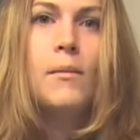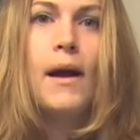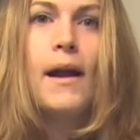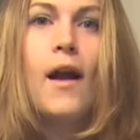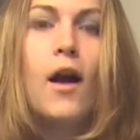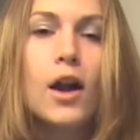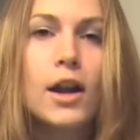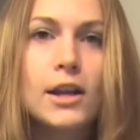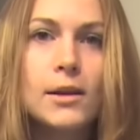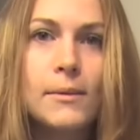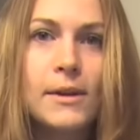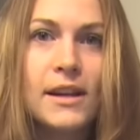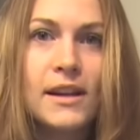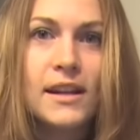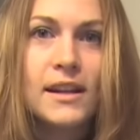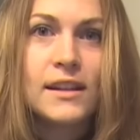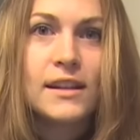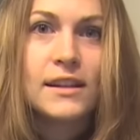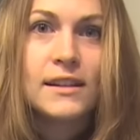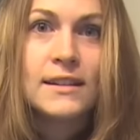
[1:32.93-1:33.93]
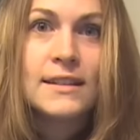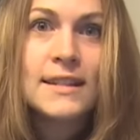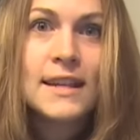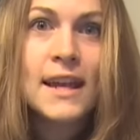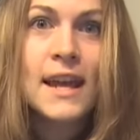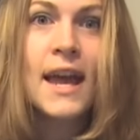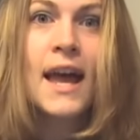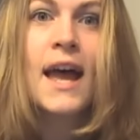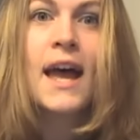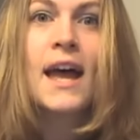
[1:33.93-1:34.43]
My argument is
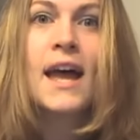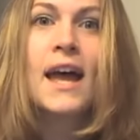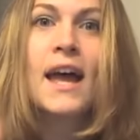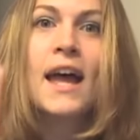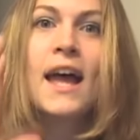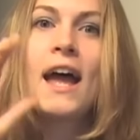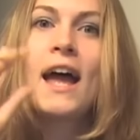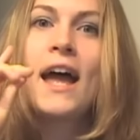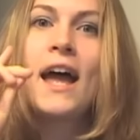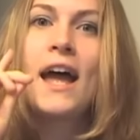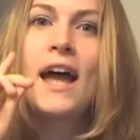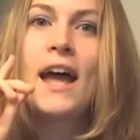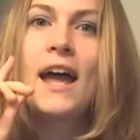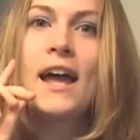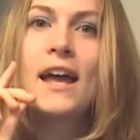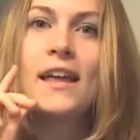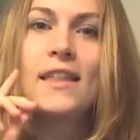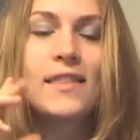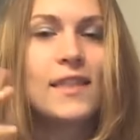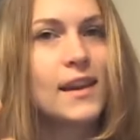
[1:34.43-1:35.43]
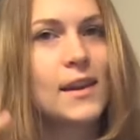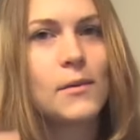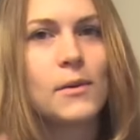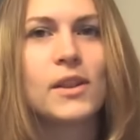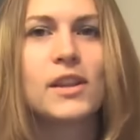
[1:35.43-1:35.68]
that I